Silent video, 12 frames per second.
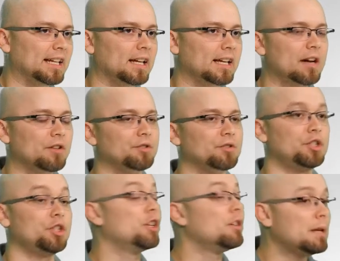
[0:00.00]
account. You
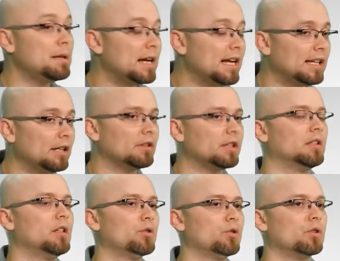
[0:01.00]
should be banking with a
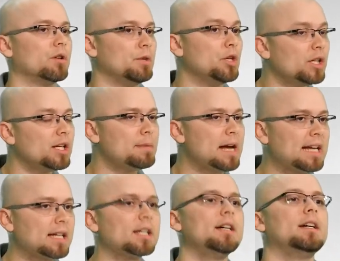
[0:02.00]
local community
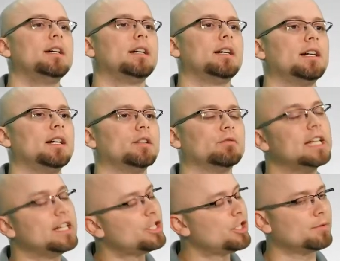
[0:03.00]
bank. The
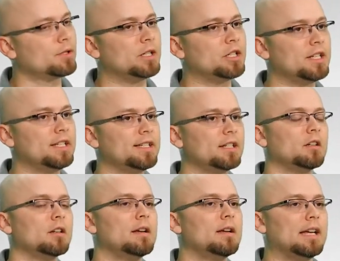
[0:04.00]
relationships are much
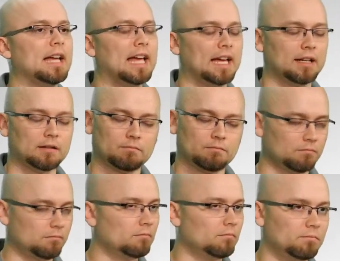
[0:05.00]
easier, and
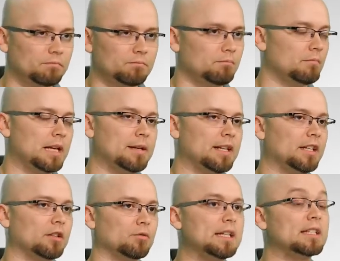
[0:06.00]
many, many
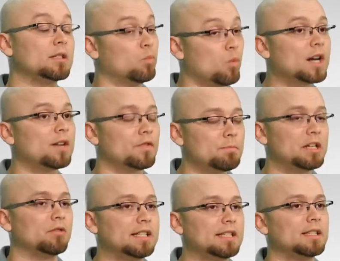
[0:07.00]
other reasons. One of the
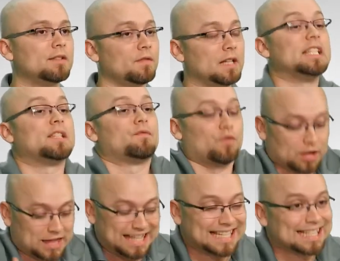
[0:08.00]
big reasons is for
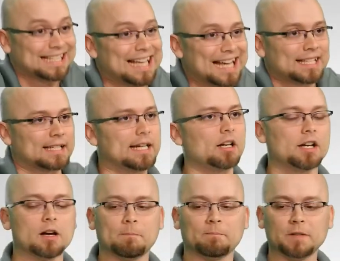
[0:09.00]
this exact
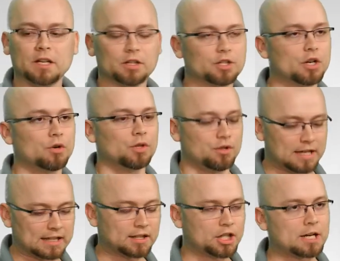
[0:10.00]
scenario. So you
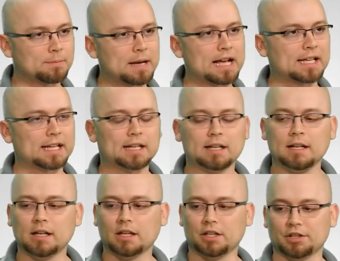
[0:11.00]
get the check back in,
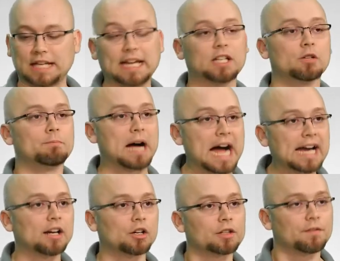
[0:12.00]
you take your
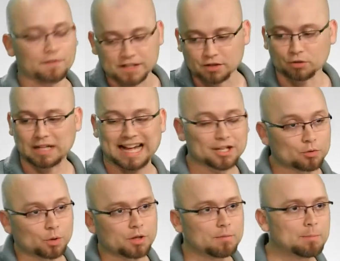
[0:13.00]
buyer, the physical,
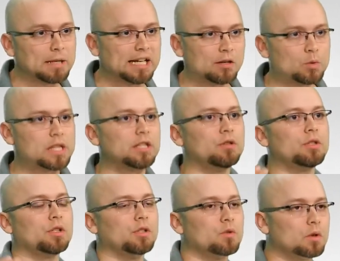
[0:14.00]
actual human being with you
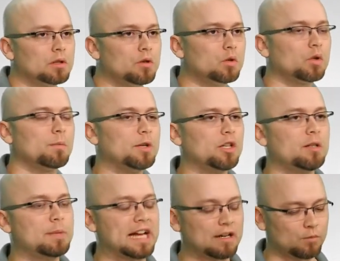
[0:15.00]
to your local community
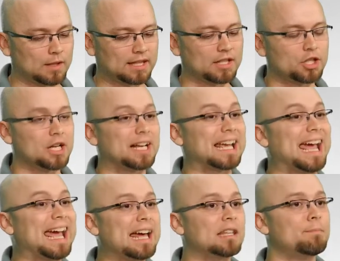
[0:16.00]
bank with this check
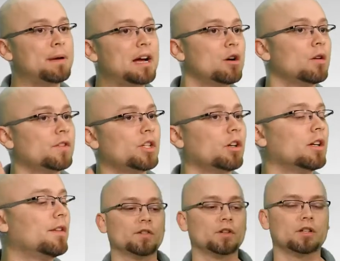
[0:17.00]
and the power of
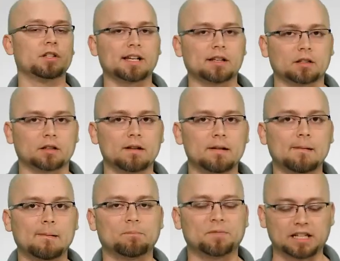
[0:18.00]
attorney for your seller.
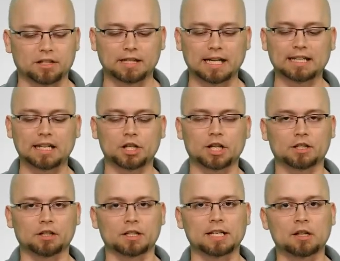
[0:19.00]
And you take that check
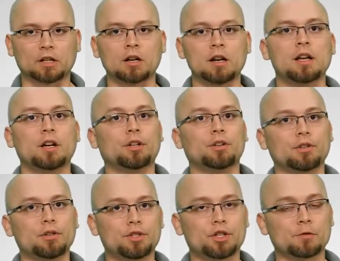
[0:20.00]
to your teller, you
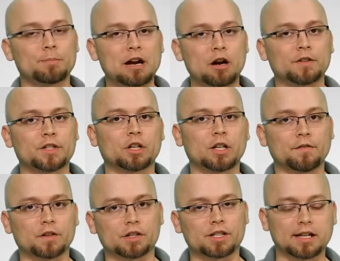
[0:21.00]
use your power of attorney
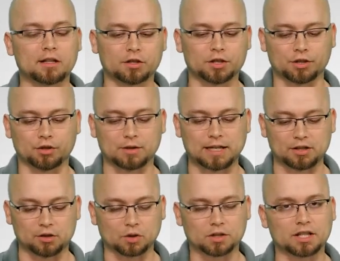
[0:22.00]
for your seller to
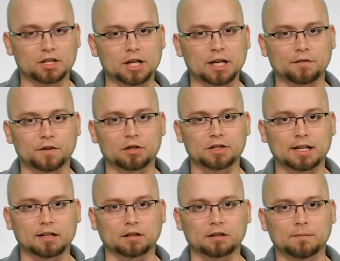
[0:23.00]
endorse the check for your
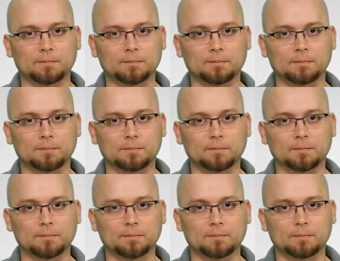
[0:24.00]
seller.